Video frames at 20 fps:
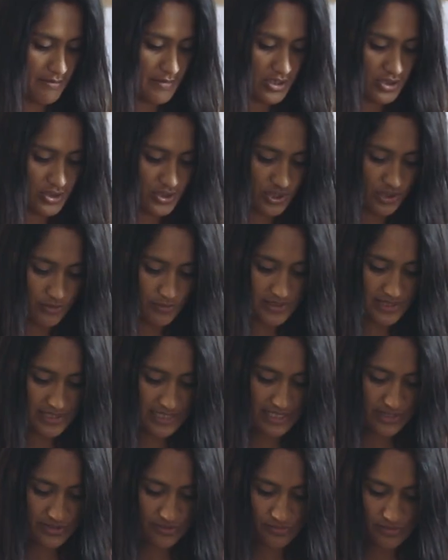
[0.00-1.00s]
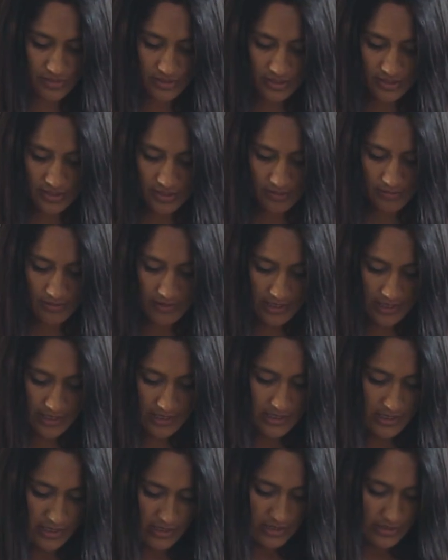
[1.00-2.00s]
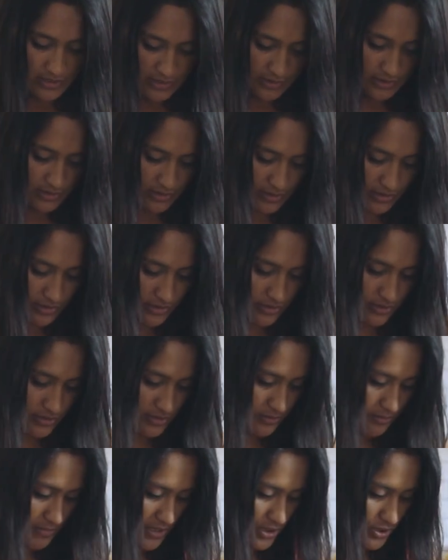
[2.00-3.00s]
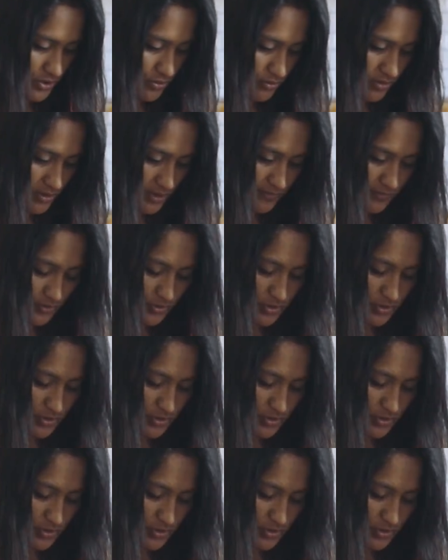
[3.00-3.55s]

skewers later on. So just make sure that you've